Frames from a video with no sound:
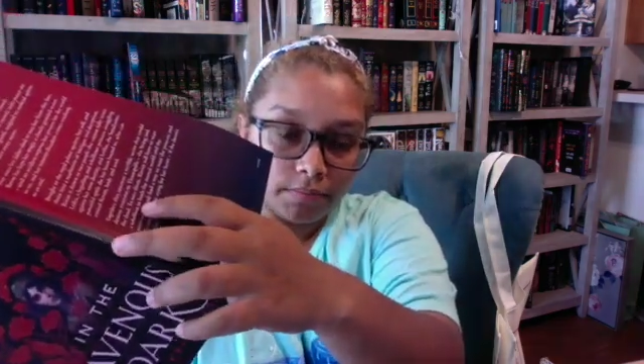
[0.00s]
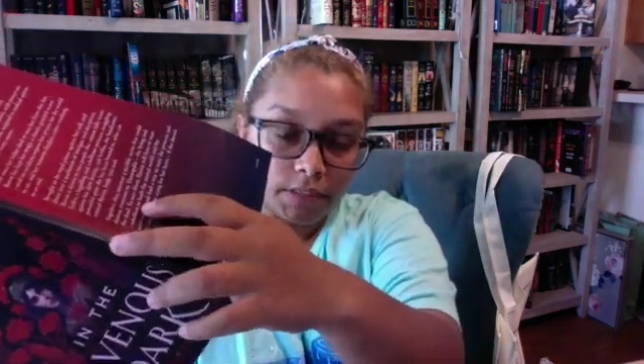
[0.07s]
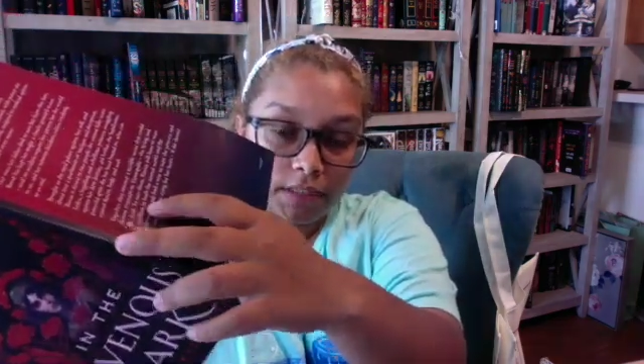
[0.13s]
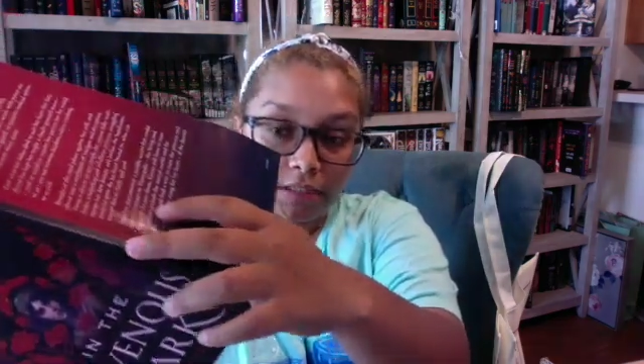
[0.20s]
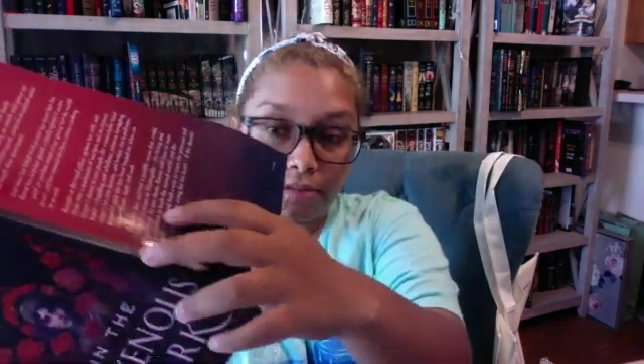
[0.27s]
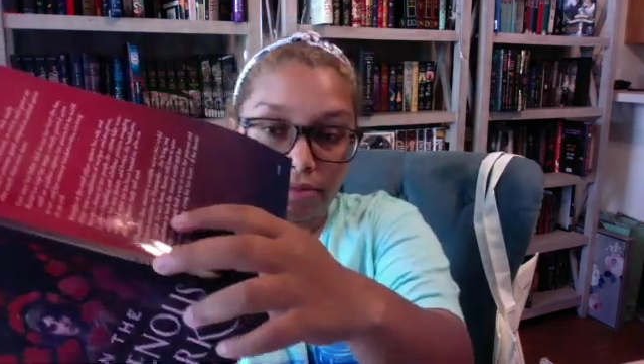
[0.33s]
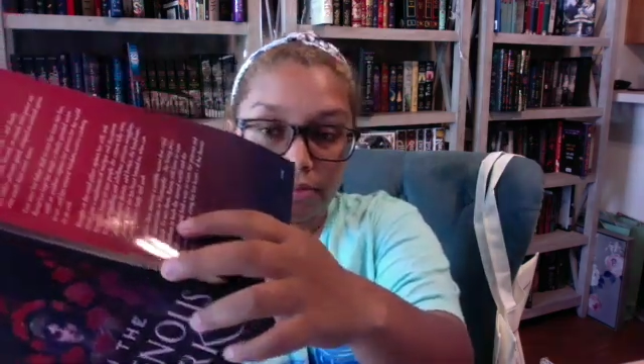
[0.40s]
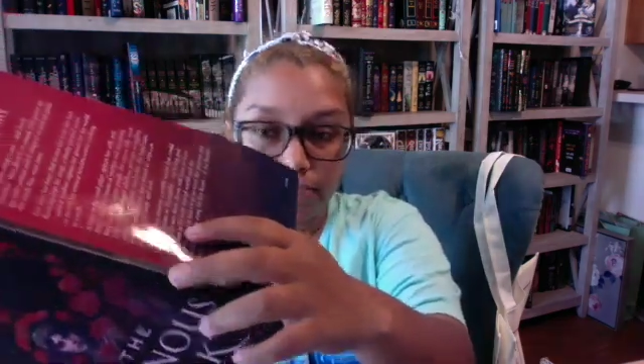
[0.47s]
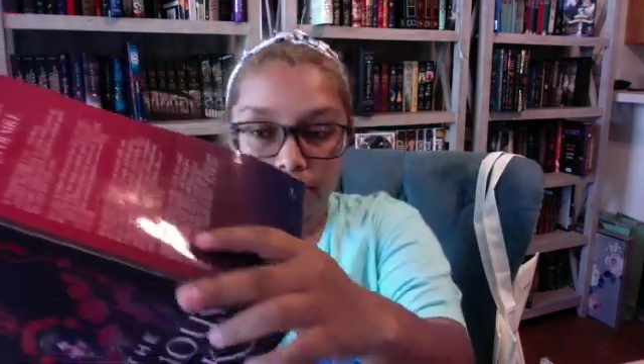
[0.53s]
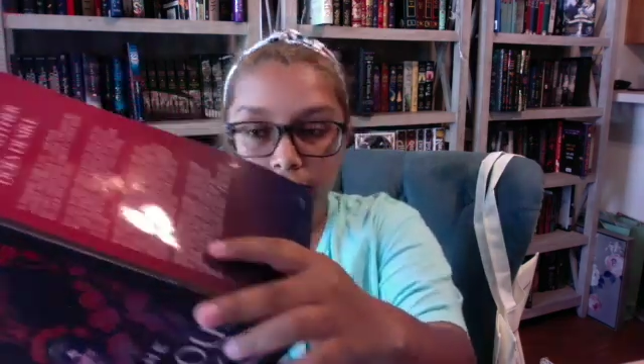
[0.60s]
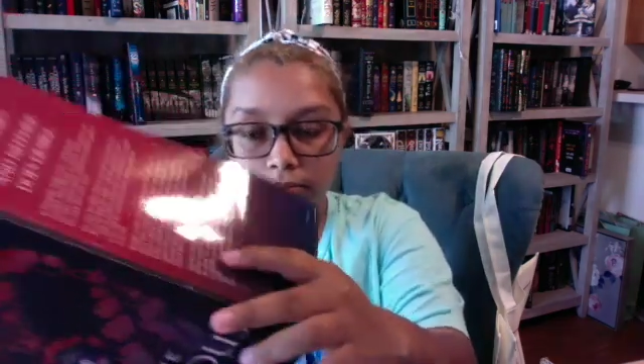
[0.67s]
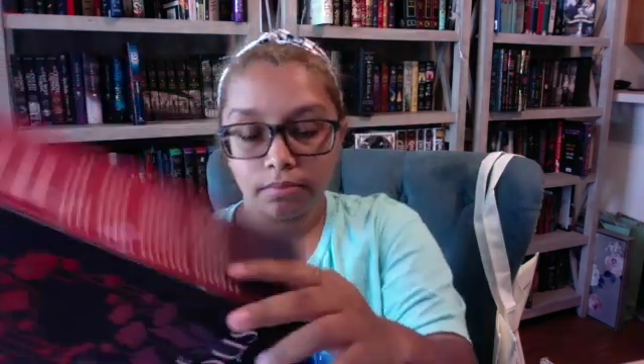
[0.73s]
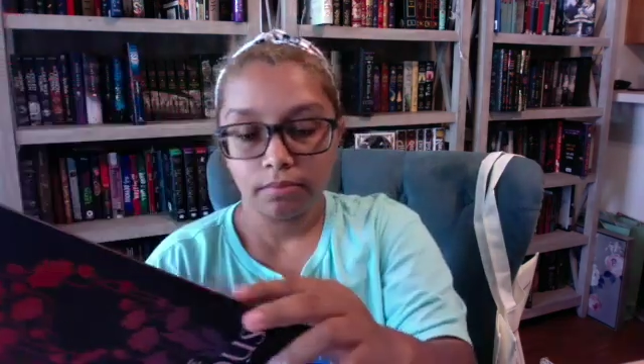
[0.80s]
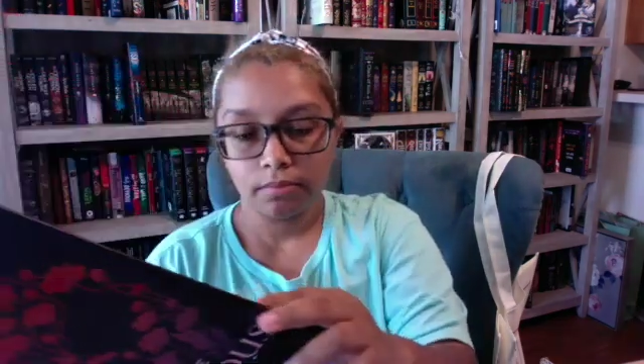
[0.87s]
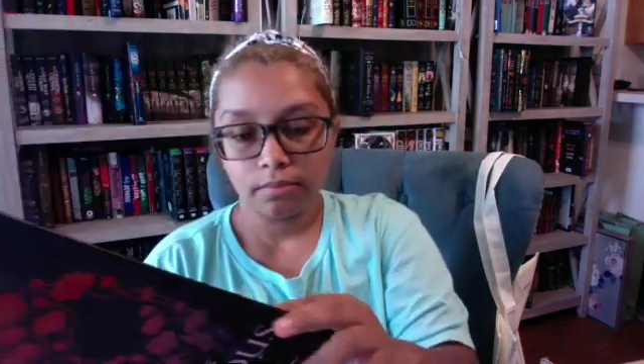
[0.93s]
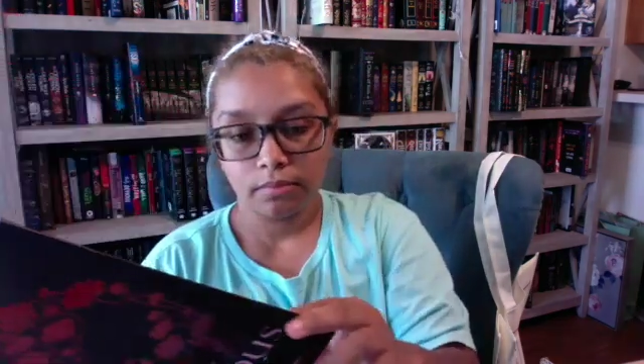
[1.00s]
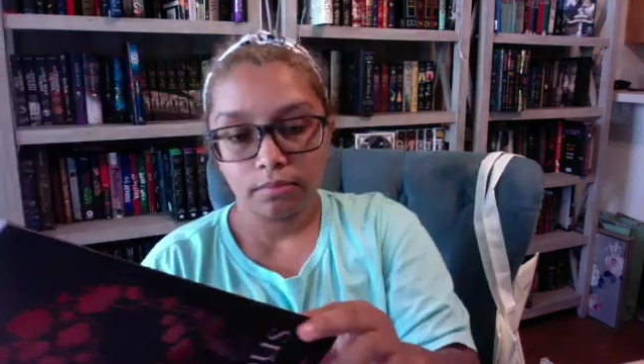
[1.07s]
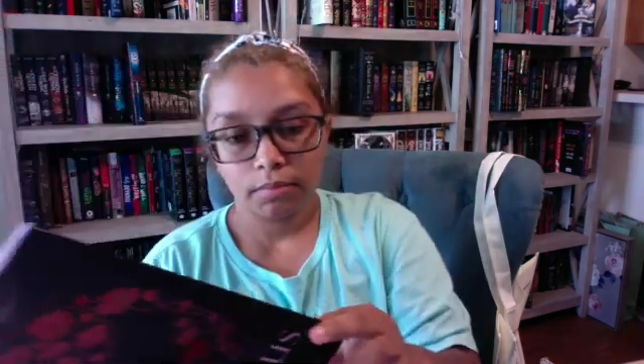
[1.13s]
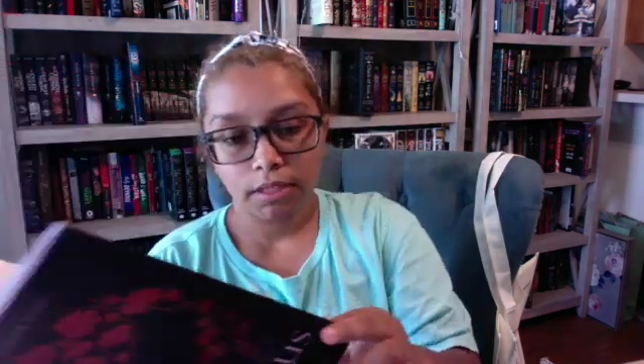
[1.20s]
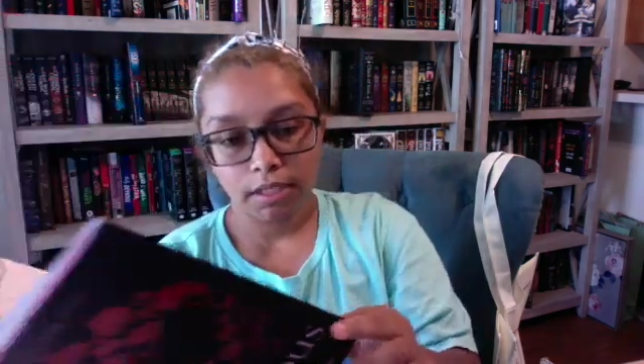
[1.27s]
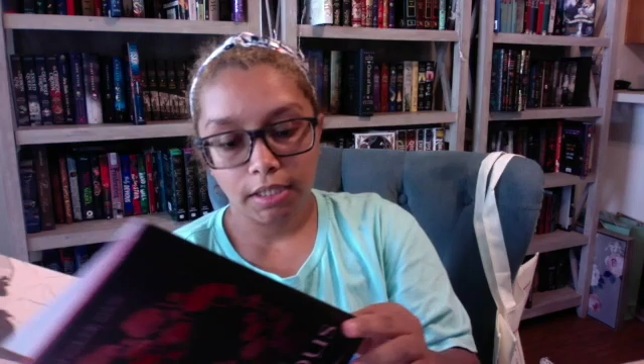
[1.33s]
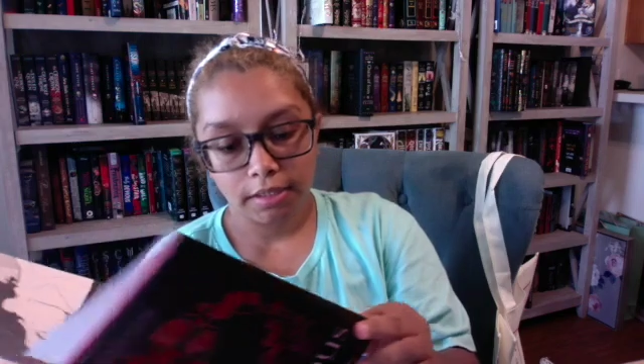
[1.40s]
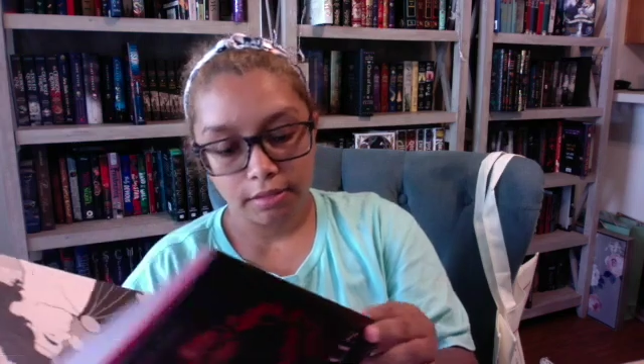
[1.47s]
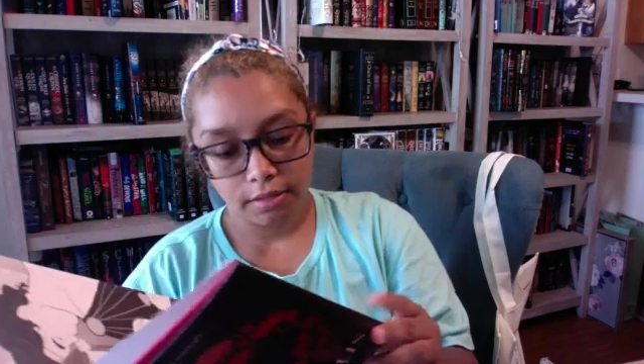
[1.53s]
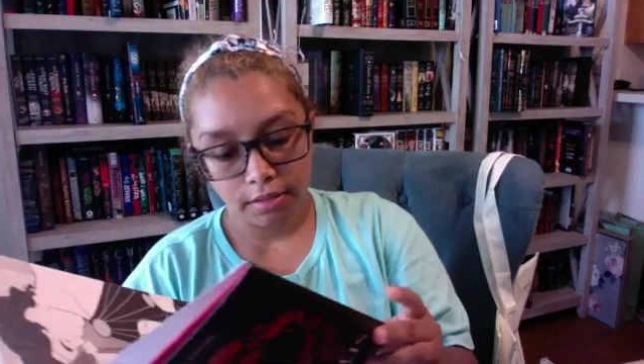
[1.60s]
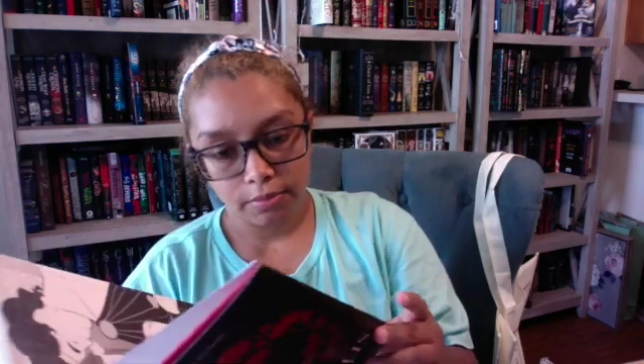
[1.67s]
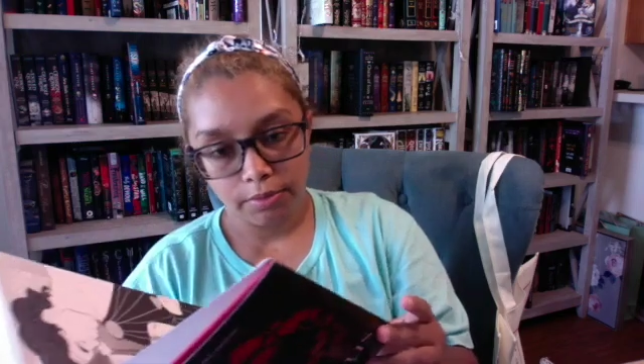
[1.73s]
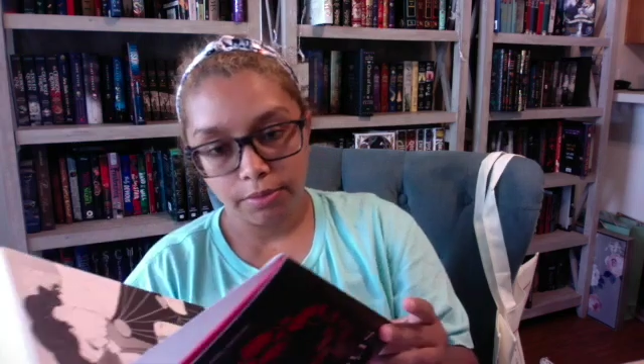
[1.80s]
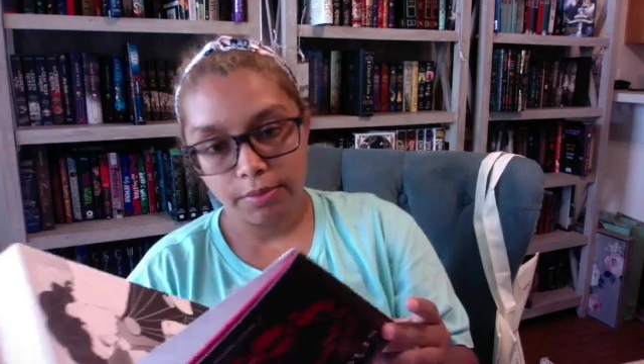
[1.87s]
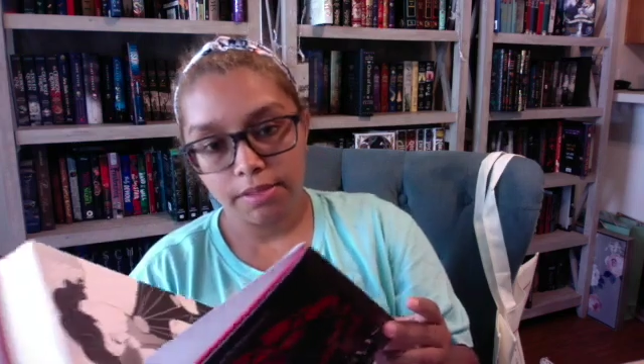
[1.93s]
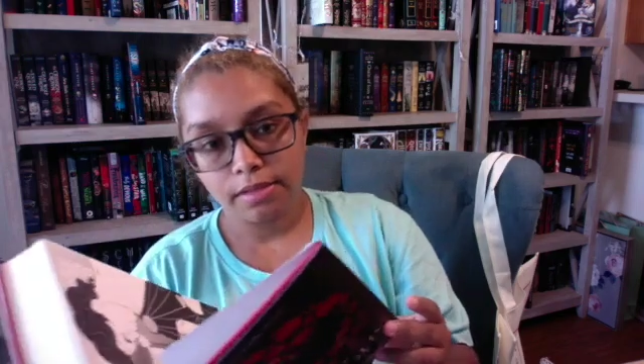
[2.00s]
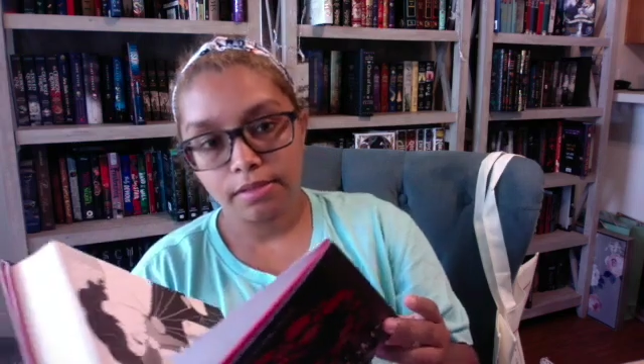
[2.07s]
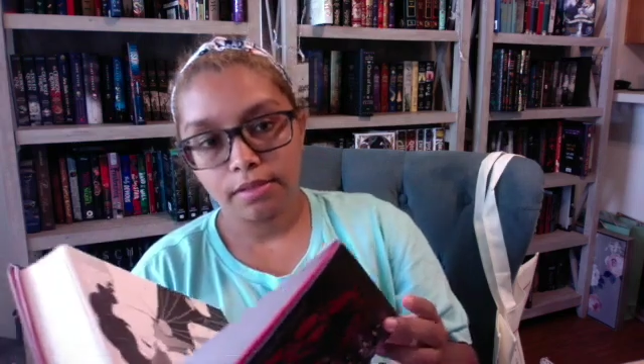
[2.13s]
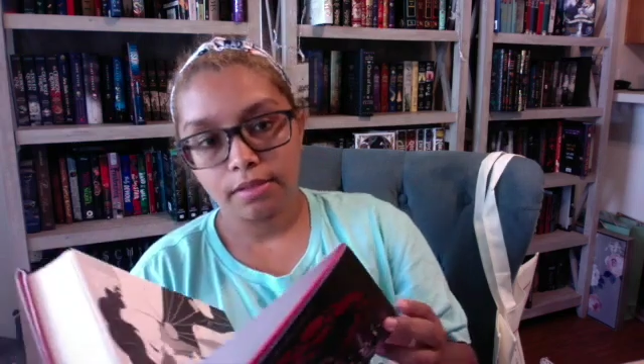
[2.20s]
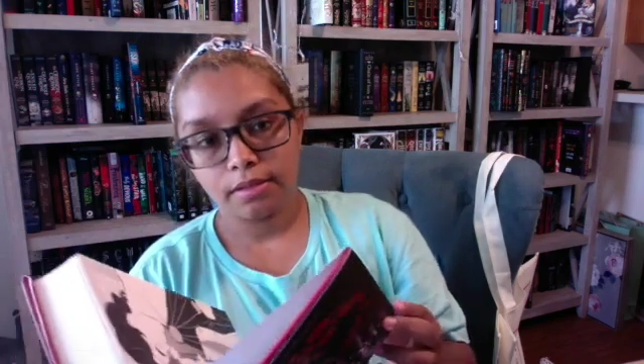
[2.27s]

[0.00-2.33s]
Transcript: it's cut and ruined.